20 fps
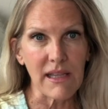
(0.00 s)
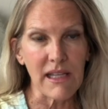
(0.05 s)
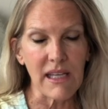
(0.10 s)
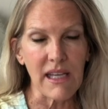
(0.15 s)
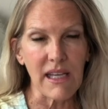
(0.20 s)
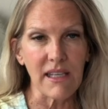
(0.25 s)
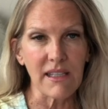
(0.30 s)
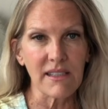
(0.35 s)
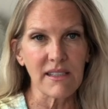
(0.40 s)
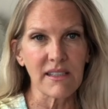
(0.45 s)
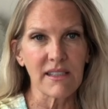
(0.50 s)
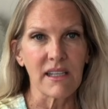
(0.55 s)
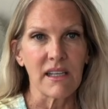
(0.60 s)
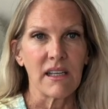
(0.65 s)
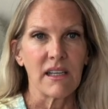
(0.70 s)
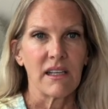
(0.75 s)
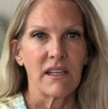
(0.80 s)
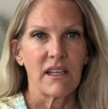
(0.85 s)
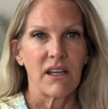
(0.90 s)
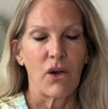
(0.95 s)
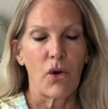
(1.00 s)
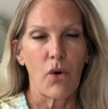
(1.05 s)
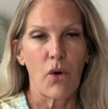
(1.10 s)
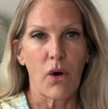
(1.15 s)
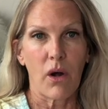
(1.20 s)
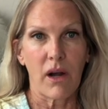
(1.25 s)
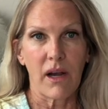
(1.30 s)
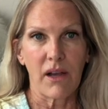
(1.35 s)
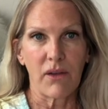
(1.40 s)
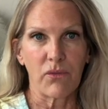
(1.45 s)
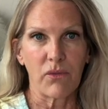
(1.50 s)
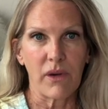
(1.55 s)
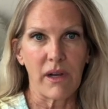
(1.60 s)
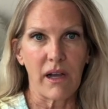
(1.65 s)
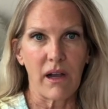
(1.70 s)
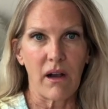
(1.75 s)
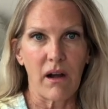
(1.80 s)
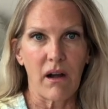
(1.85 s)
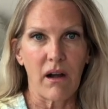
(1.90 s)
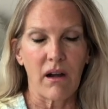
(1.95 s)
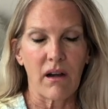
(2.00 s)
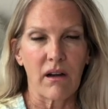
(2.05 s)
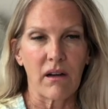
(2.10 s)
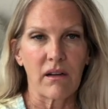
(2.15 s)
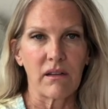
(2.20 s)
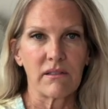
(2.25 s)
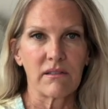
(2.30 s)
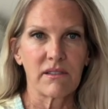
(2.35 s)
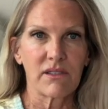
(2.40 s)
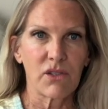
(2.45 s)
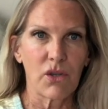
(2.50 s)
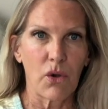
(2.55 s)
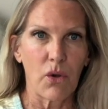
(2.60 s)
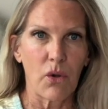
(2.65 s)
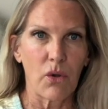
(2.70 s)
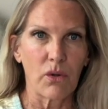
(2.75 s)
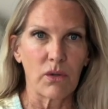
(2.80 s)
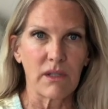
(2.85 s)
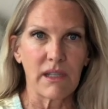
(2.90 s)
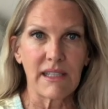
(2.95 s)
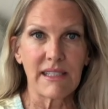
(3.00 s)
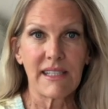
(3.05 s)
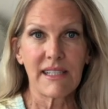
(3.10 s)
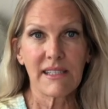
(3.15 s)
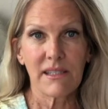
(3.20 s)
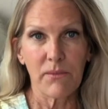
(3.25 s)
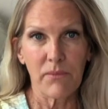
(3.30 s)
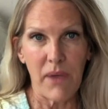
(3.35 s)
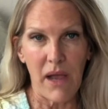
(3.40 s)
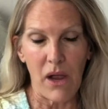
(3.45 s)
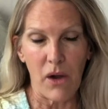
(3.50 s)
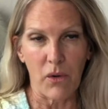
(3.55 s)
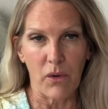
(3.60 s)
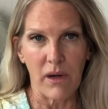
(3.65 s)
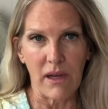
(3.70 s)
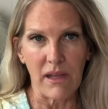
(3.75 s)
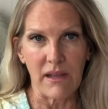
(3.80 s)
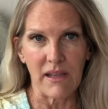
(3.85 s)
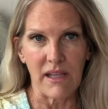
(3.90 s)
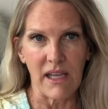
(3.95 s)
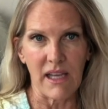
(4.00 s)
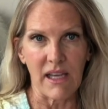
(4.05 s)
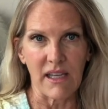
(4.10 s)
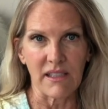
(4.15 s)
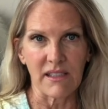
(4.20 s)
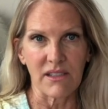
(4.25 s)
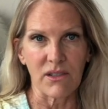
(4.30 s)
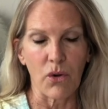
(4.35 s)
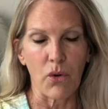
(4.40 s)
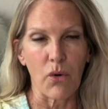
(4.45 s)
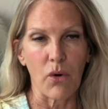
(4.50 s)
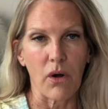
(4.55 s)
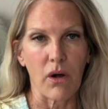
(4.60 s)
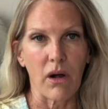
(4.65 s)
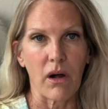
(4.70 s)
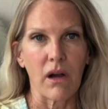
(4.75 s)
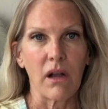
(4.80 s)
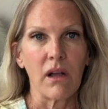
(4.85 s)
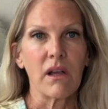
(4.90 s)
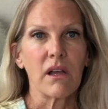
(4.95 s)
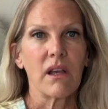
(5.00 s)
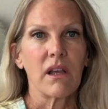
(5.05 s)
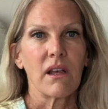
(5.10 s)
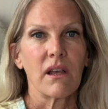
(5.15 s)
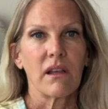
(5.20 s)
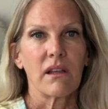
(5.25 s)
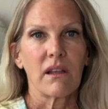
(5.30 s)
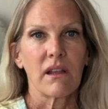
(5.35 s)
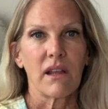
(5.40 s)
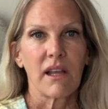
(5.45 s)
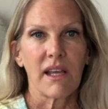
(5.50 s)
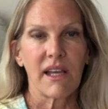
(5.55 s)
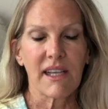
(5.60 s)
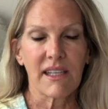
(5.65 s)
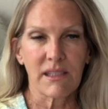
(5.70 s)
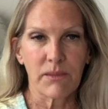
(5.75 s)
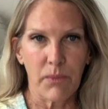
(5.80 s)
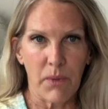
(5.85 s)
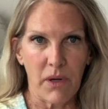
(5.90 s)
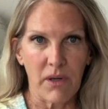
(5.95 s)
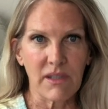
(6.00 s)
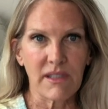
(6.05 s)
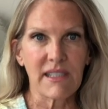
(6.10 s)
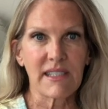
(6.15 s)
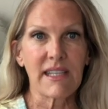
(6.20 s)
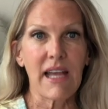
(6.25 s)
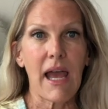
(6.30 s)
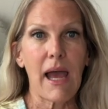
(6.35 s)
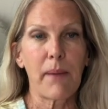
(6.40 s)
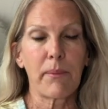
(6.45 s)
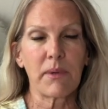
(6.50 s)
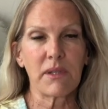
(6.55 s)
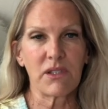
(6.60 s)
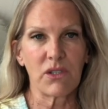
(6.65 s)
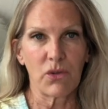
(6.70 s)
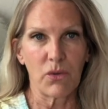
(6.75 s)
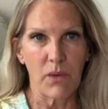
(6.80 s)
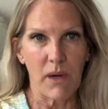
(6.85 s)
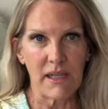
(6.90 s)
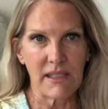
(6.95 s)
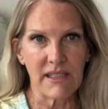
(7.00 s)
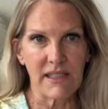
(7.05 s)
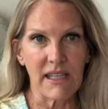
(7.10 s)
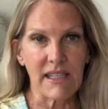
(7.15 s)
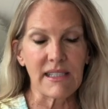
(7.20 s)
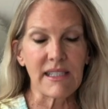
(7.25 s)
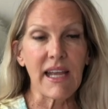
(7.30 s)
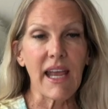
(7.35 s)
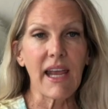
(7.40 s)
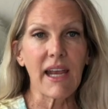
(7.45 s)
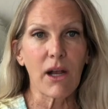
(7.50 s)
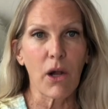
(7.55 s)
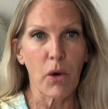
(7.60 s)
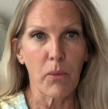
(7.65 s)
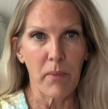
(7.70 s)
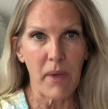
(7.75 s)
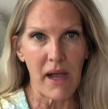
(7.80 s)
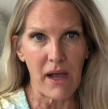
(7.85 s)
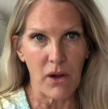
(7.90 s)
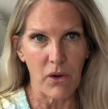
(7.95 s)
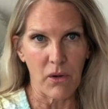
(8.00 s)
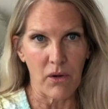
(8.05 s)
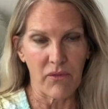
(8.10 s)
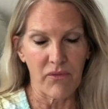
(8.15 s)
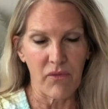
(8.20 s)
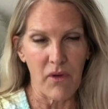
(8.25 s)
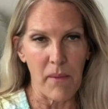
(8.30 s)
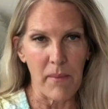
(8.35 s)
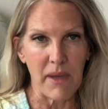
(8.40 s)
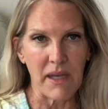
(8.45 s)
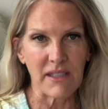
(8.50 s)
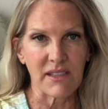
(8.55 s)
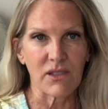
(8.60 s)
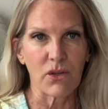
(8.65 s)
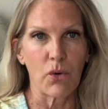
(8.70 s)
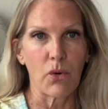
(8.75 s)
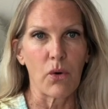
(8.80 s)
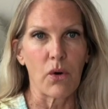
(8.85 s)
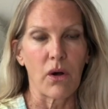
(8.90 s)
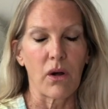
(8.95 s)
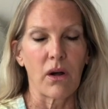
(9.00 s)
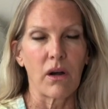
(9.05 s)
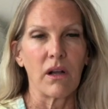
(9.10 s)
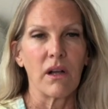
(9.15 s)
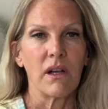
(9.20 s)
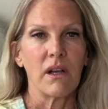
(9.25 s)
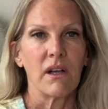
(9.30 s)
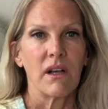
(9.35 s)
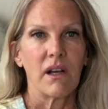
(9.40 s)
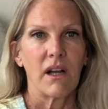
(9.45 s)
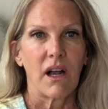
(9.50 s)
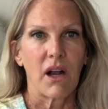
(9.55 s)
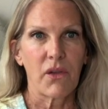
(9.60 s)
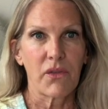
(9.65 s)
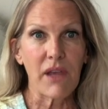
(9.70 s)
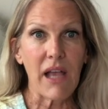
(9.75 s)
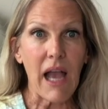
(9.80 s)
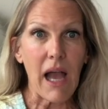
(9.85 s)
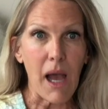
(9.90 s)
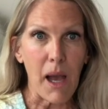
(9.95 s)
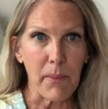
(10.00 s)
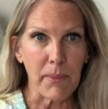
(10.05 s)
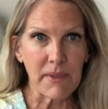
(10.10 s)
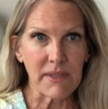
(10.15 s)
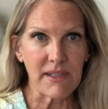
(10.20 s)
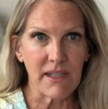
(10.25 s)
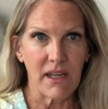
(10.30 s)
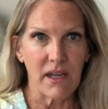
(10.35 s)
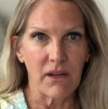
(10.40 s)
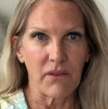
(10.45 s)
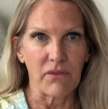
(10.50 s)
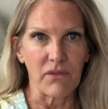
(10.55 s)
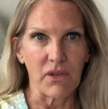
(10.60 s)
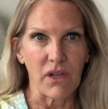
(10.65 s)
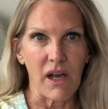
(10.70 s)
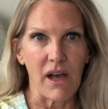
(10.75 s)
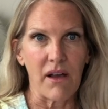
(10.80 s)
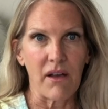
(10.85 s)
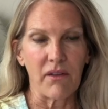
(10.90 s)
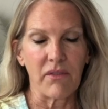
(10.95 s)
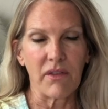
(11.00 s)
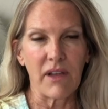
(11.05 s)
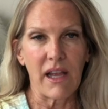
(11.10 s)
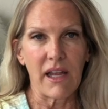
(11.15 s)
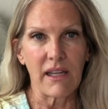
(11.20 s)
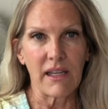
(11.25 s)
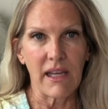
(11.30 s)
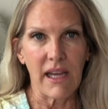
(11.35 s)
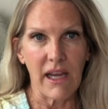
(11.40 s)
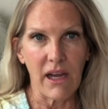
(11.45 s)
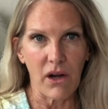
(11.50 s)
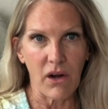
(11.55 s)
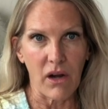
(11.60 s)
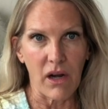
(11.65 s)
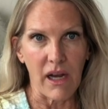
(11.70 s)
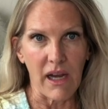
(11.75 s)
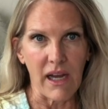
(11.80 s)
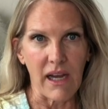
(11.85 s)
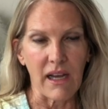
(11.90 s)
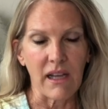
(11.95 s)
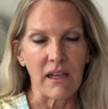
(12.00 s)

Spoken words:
things, or if we are told disempowering things, or experiences happen to us that take our power from us or are the opposite of love and caring,